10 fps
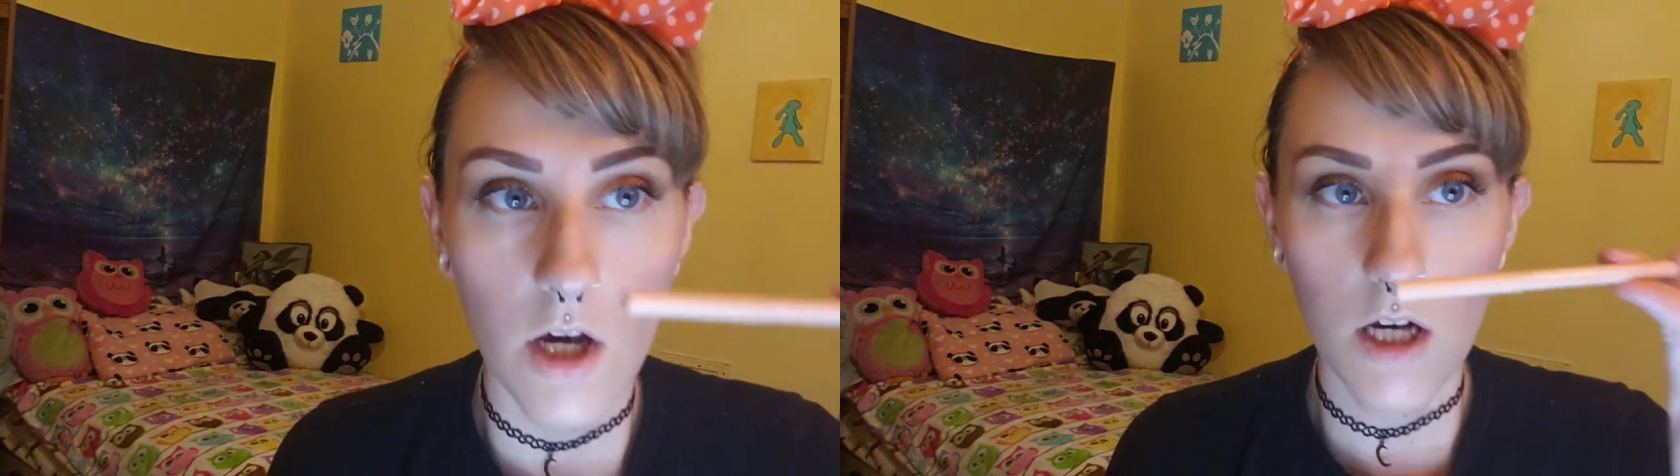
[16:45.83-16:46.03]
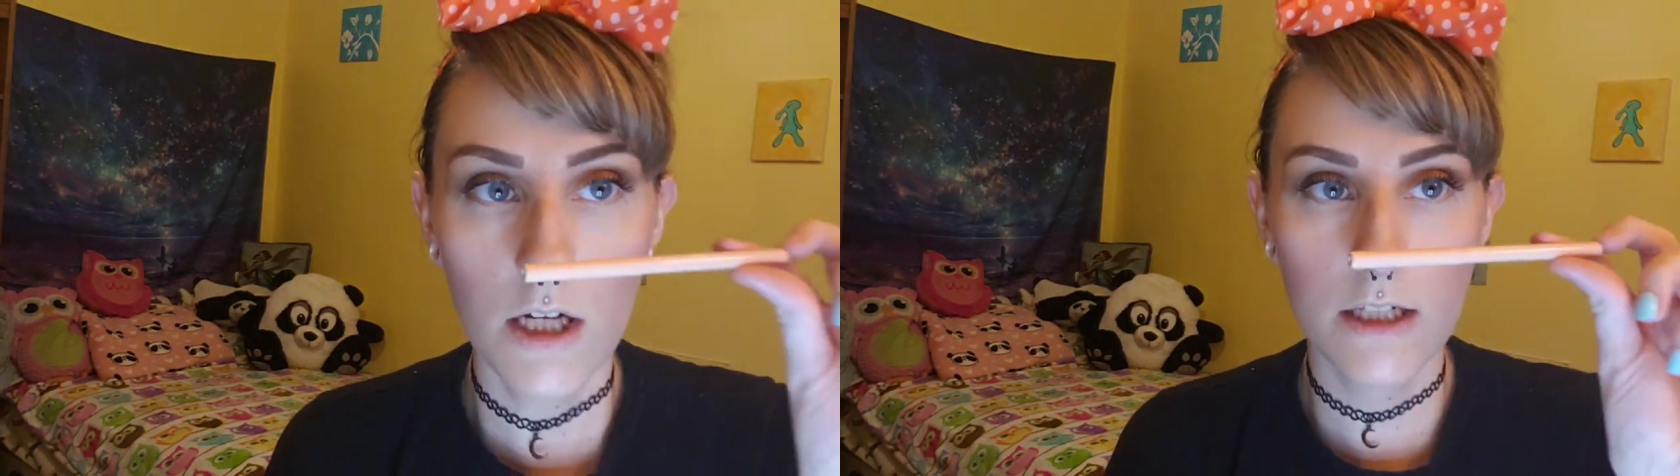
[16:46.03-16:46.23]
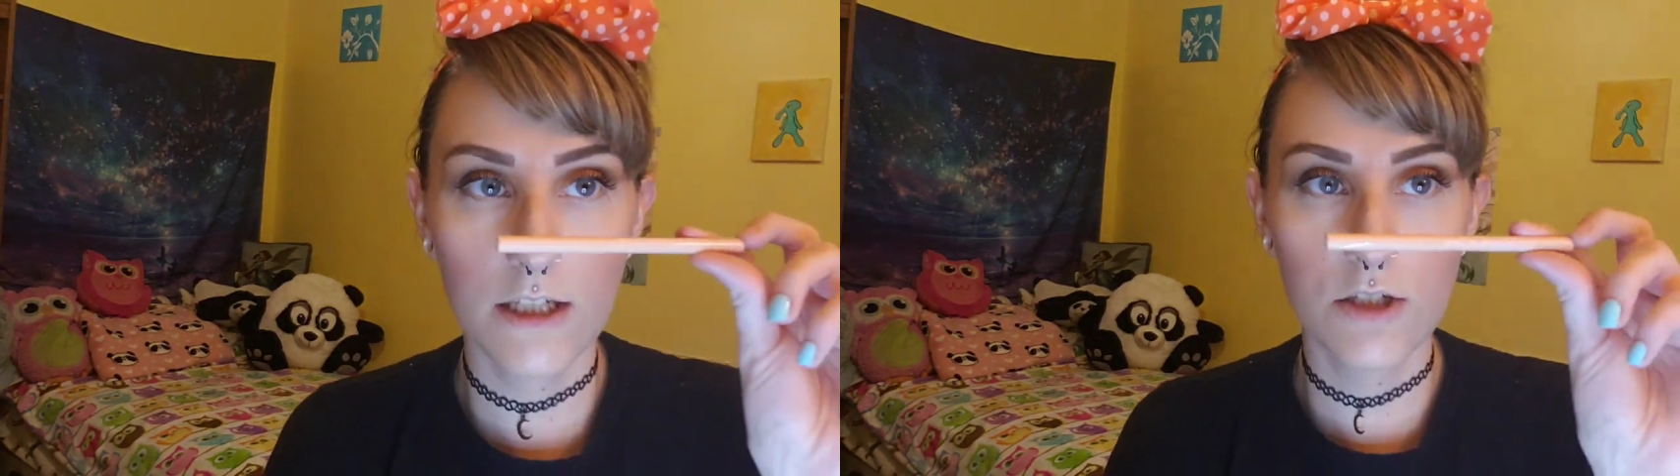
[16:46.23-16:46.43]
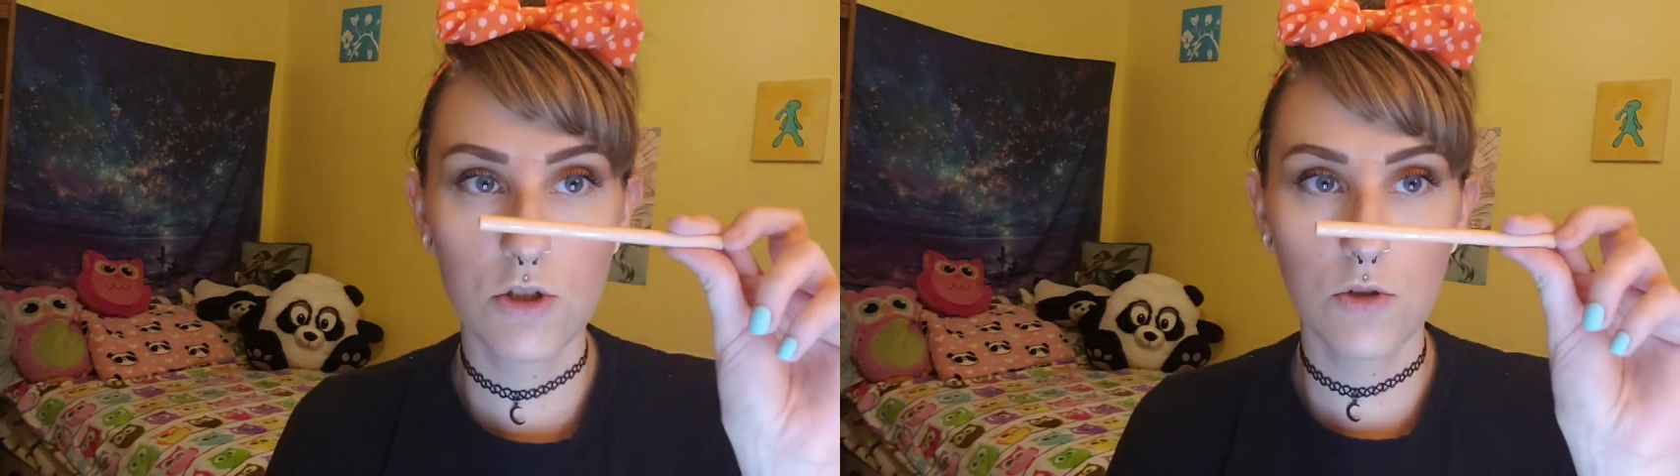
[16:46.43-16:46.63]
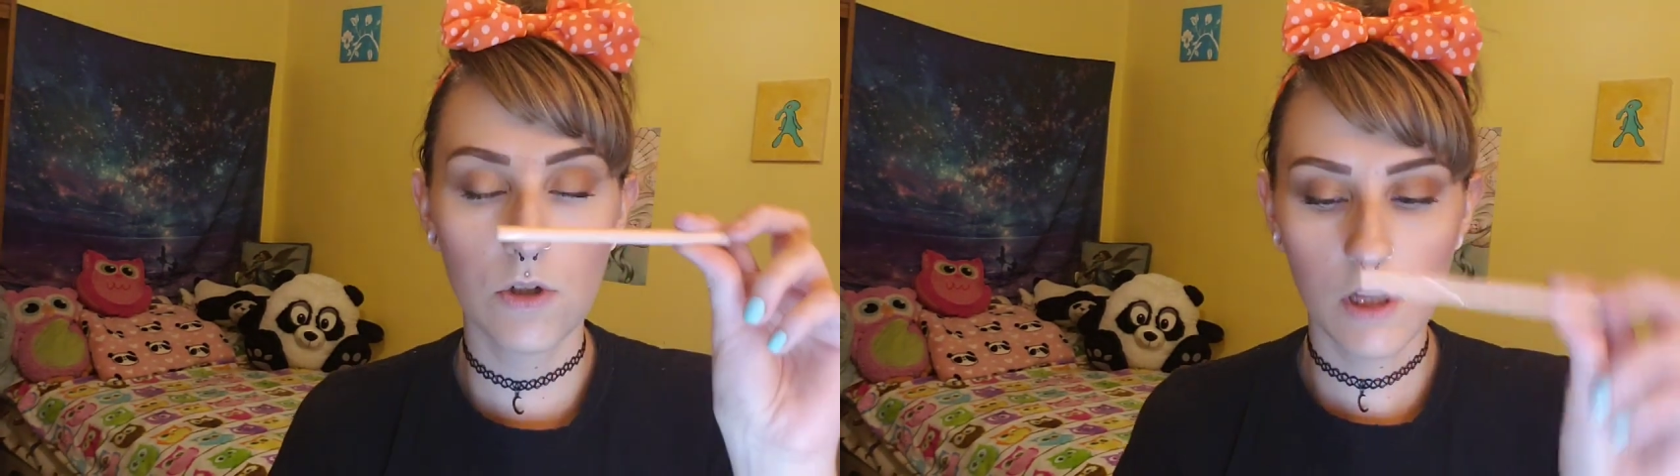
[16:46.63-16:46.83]
Honey
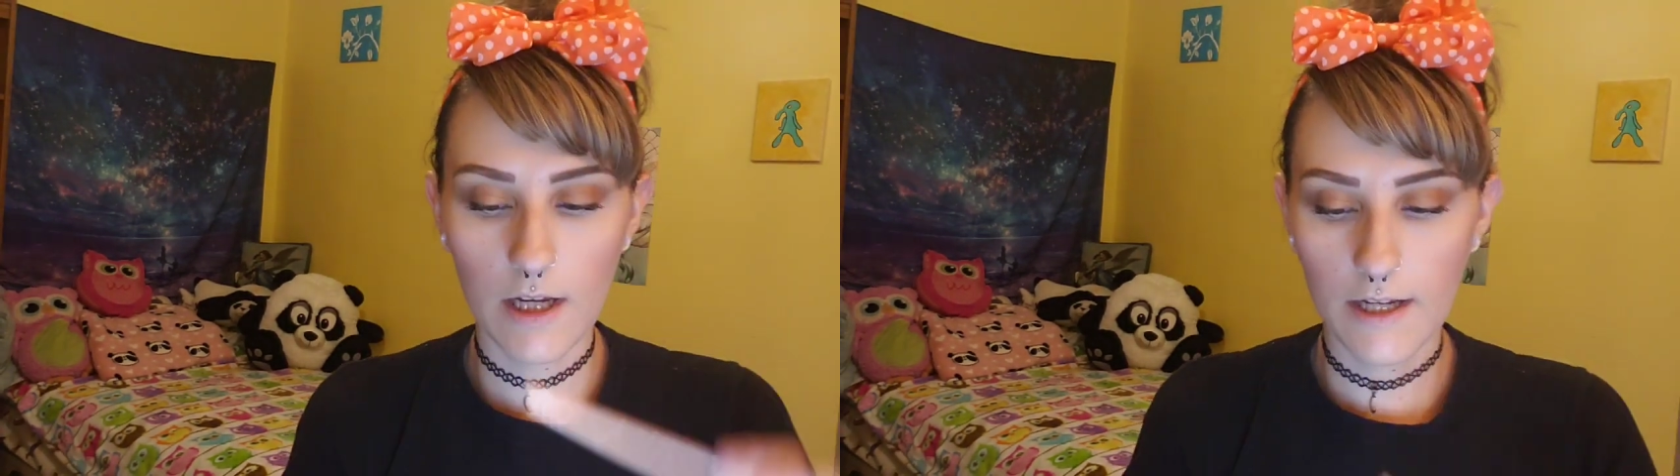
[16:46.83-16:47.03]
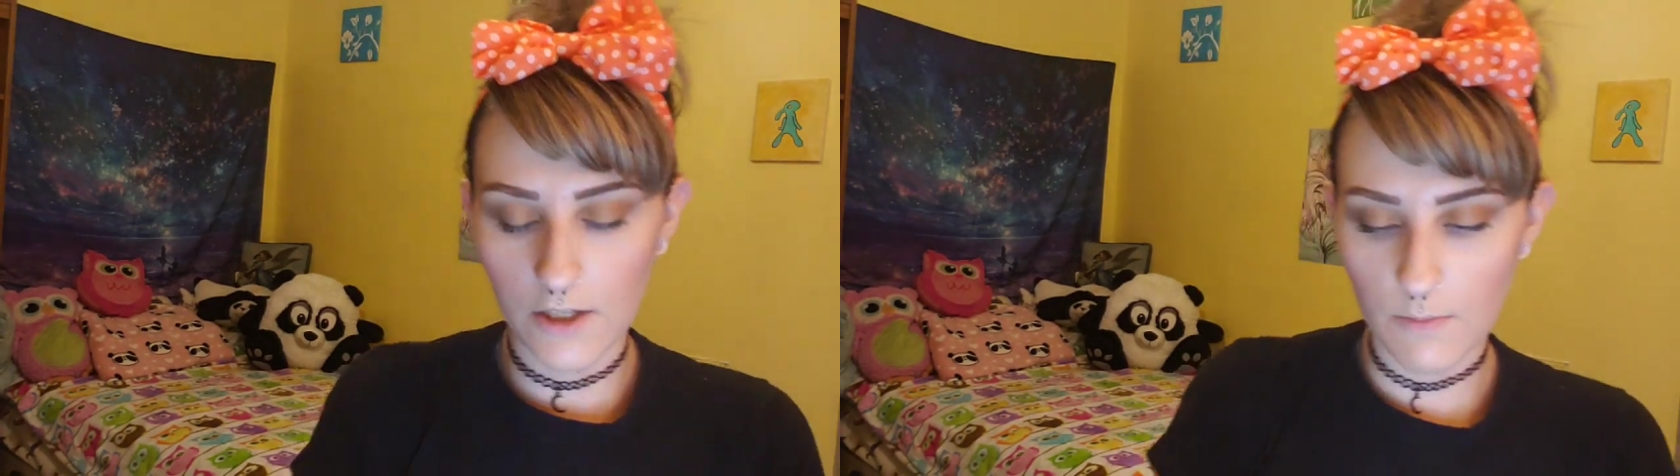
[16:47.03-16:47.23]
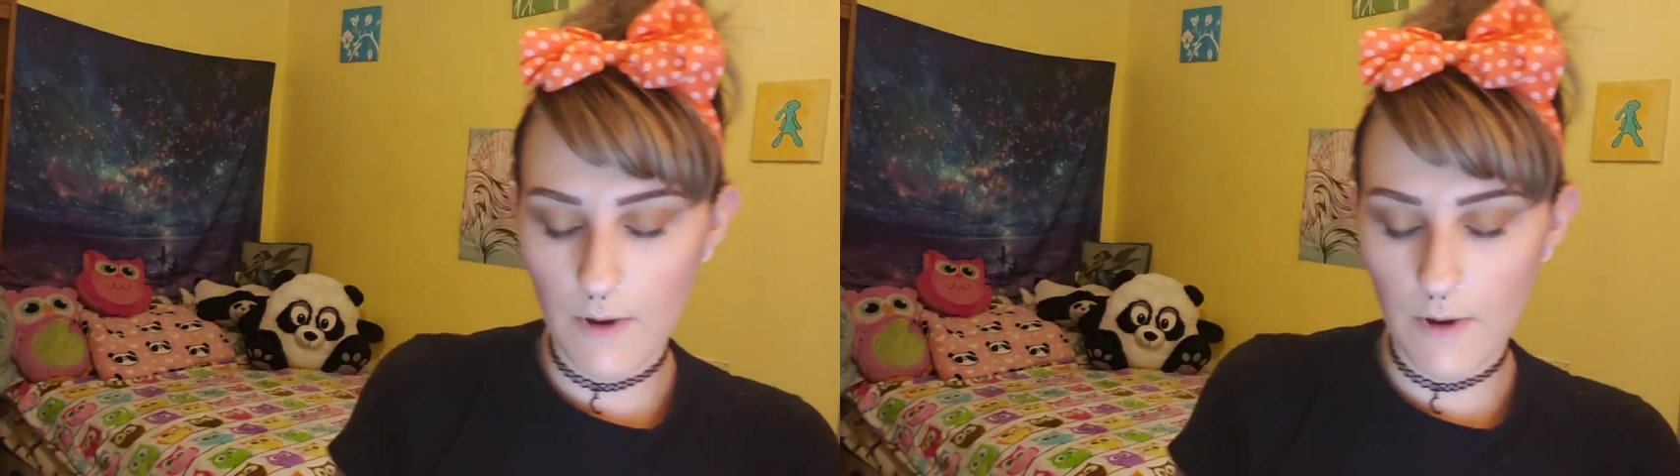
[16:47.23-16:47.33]
Dude liner